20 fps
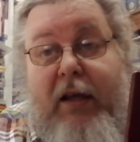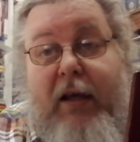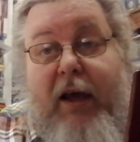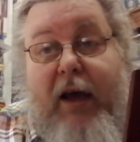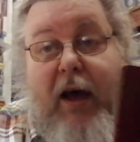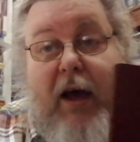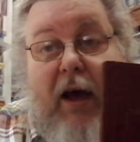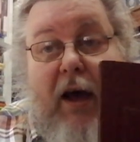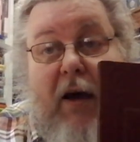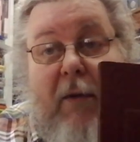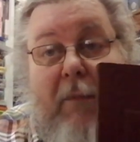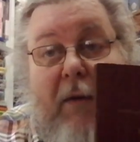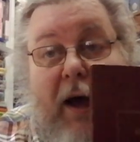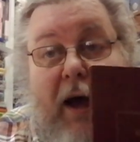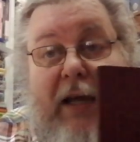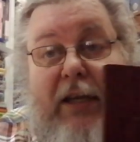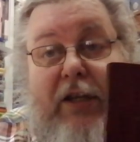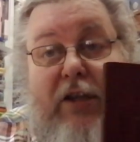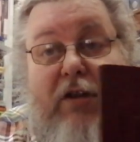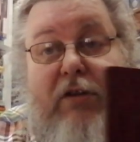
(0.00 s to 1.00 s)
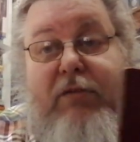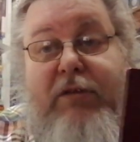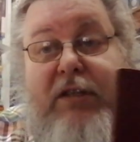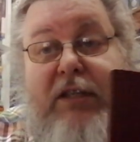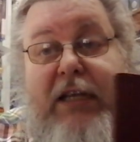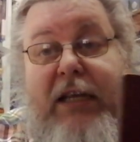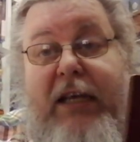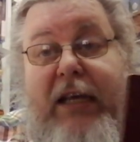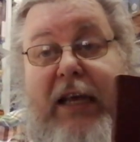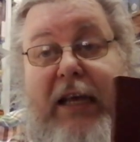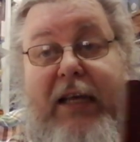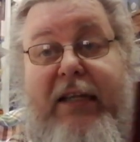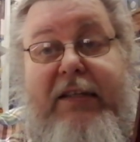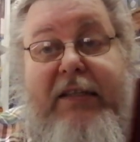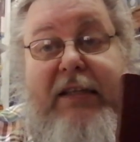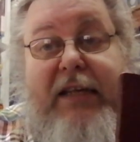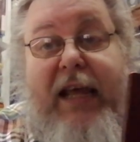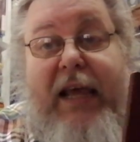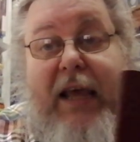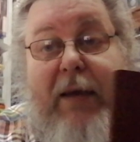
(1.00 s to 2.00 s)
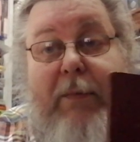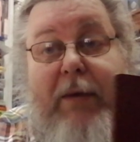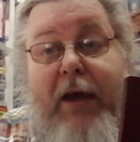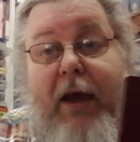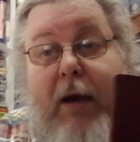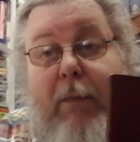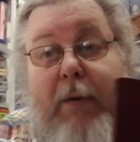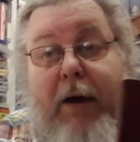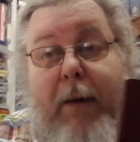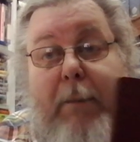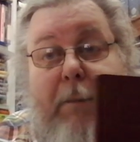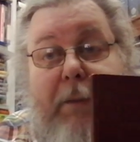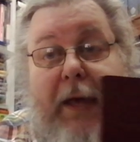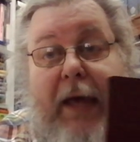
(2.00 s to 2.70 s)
Um, I do see his name come up